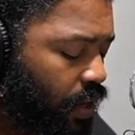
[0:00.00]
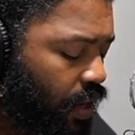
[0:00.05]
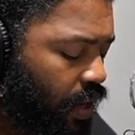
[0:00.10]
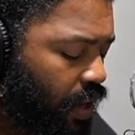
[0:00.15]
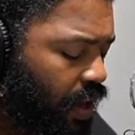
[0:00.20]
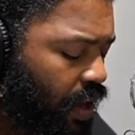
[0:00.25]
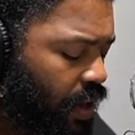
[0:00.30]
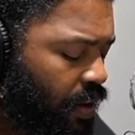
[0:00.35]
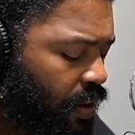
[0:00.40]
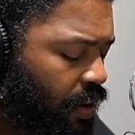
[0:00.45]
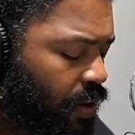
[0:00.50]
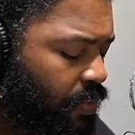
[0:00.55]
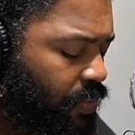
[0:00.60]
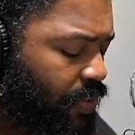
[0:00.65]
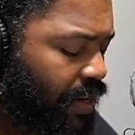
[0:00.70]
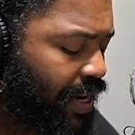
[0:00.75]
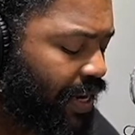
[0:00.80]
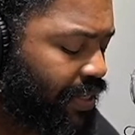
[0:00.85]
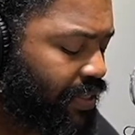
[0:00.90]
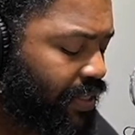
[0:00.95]
Um, the
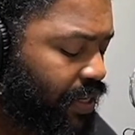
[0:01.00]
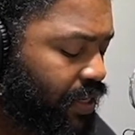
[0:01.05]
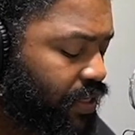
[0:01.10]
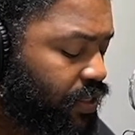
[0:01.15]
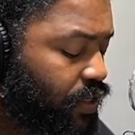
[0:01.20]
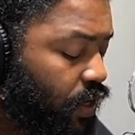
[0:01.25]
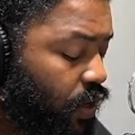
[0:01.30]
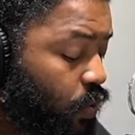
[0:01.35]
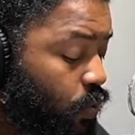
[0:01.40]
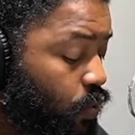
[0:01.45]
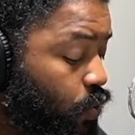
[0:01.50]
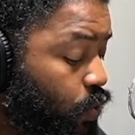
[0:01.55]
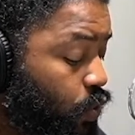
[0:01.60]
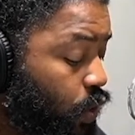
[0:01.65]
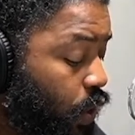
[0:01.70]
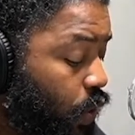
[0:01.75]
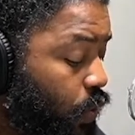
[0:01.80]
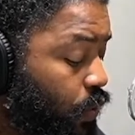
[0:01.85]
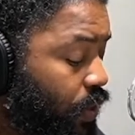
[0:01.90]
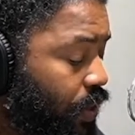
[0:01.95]
next thing is local
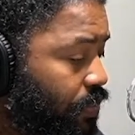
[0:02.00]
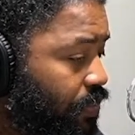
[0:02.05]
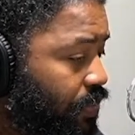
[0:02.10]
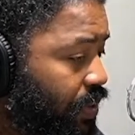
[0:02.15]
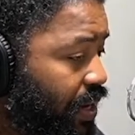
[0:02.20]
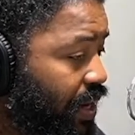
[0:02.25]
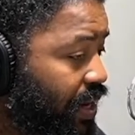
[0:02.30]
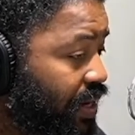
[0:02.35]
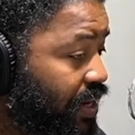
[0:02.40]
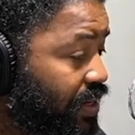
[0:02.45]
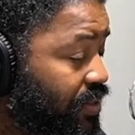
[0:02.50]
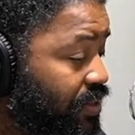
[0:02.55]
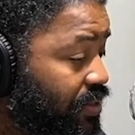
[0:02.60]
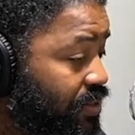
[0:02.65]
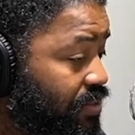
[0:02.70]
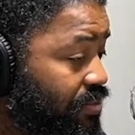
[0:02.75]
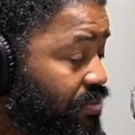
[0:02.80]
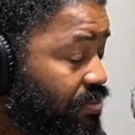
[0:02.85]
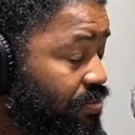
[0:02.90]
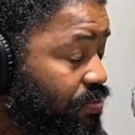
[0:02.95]
code compliance.
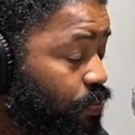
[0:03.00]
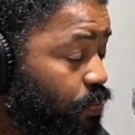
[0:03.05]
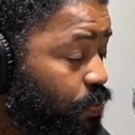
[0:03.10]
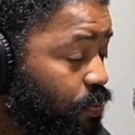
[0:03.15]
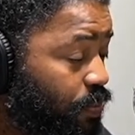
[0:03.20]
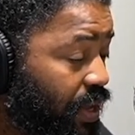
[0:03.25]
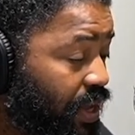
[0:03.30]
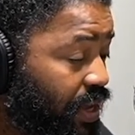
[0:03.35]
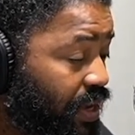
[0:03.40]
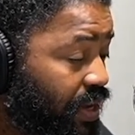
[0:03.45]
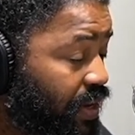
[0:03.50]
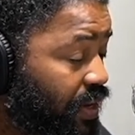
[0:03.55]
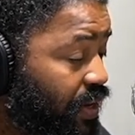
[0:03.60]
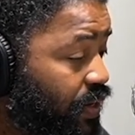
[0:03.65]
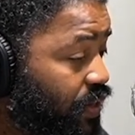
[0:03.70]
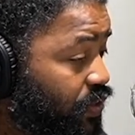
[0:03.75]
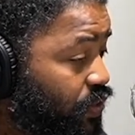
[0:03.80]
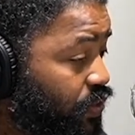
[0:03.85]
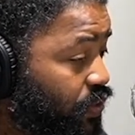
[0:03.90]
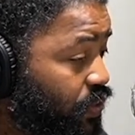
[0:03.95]
Big
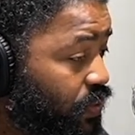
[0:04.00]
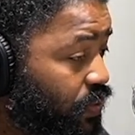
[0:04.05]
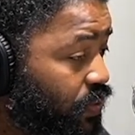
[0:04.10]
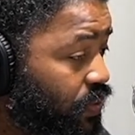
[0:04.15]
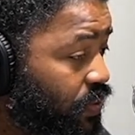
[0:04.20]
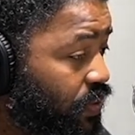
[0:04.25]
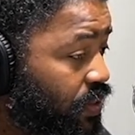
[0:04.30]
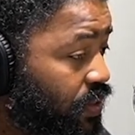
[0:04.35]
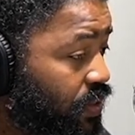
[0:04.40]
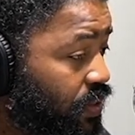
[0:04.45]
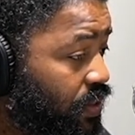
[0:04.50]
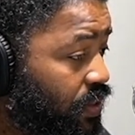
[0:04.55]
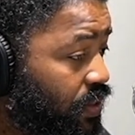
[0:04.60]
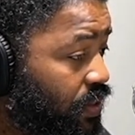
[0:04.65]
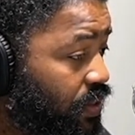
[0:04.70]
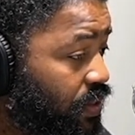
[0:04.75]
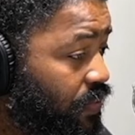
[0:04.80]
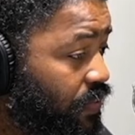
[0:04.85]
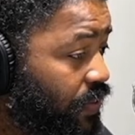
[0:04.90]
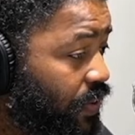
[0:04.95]
issue,
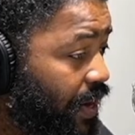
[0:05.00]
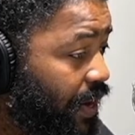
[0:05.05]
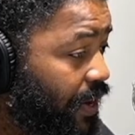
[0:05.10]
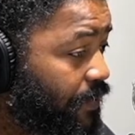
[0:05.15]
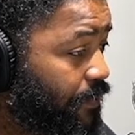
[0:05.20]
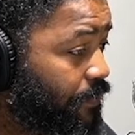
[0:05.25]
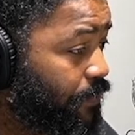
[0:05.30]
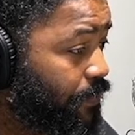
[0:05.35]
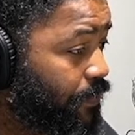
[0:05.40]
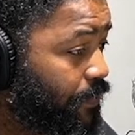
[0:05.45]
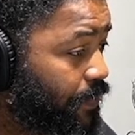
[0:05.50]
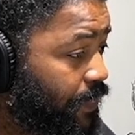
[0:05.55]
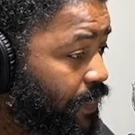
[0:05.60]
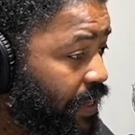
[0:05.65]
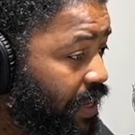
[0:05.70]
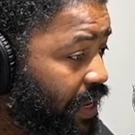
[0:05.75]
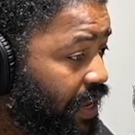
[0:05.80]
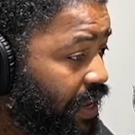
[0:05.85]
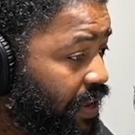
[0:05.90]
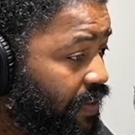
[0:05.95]
right?
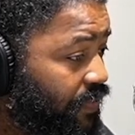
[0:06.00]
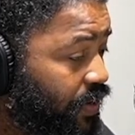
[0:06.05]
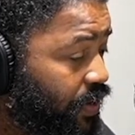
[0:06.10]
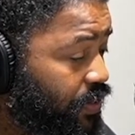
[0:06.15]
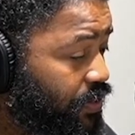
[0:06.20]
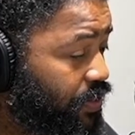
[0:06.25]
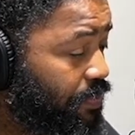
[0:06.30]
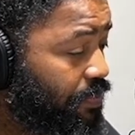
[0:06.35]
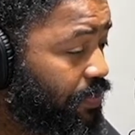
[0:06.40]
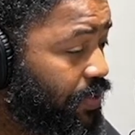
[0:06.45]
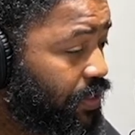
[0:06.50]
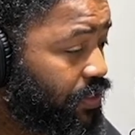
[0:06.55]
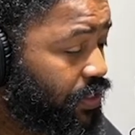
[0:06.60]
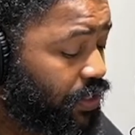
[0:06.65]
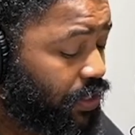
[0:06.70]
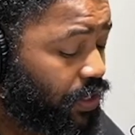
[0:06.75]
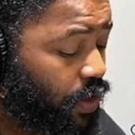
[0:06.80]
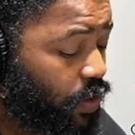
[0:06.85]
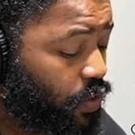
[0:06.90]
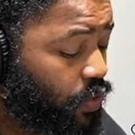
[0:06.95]
If there's a bunch of
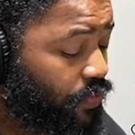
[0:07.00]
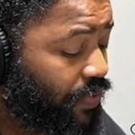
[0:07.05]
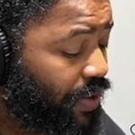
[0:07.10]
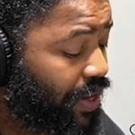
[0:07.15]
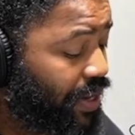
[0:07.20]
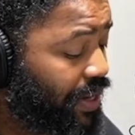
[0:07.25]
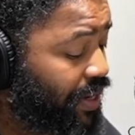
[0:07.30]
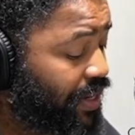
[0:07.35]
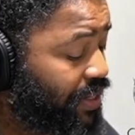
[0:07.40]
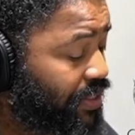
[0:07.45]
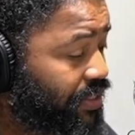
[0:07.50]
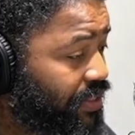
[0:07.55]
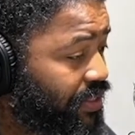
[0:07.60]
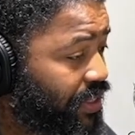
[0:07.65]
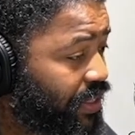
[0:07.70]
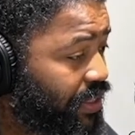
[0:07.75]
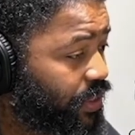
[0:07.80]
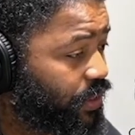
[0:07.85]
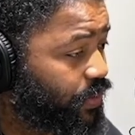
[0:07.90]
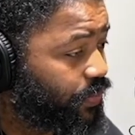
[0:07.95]
code violations
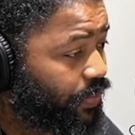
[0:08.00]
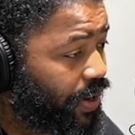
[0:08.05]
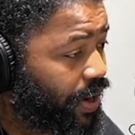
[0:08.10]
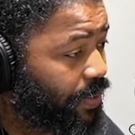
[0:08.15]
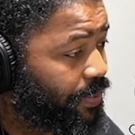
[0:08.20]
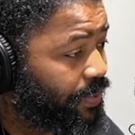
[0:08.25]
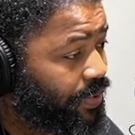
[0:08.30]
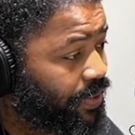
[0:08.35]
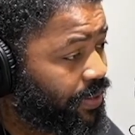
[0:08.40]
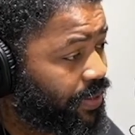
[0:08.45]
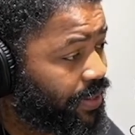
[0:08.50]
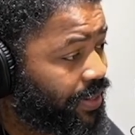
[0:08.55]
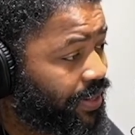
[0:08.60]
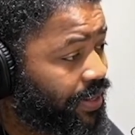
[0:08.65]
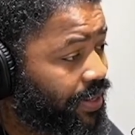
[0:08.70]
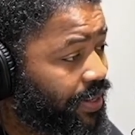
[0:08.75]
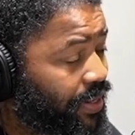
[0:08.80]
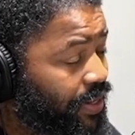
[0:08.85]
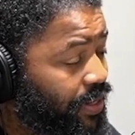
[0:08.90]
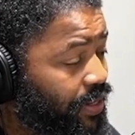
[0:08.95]
at this property,
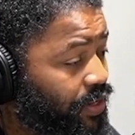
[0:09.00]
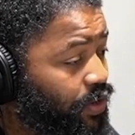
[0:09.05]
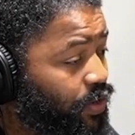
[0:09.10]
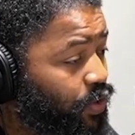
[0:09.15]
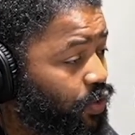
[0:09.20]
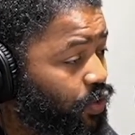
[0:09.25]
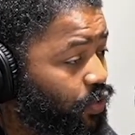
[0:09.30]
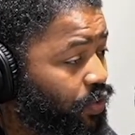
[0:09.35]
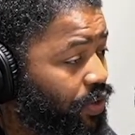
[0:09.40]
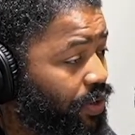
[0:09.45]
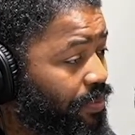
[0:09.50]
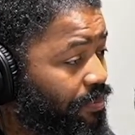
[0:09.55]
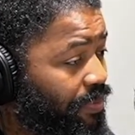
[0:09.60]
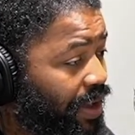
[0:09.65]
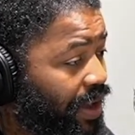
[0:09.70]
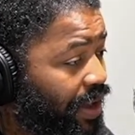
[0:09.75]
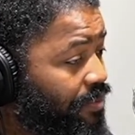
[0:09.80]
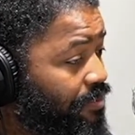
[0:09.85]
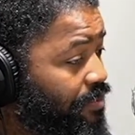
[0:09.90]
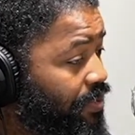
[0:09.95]
you know, you can
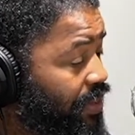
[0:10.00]
buy it, but